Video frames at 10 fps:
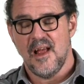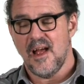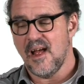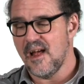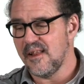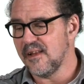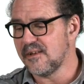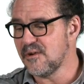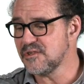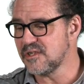The
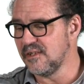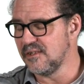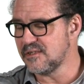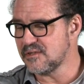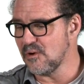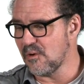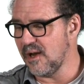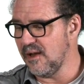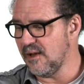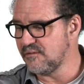Christian
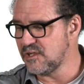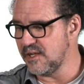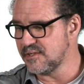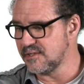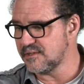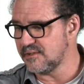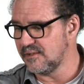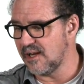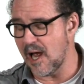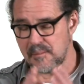story of Jesus,
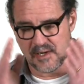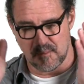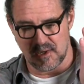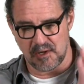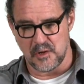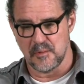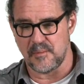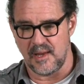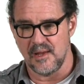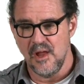God becoming a human
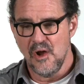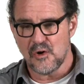being,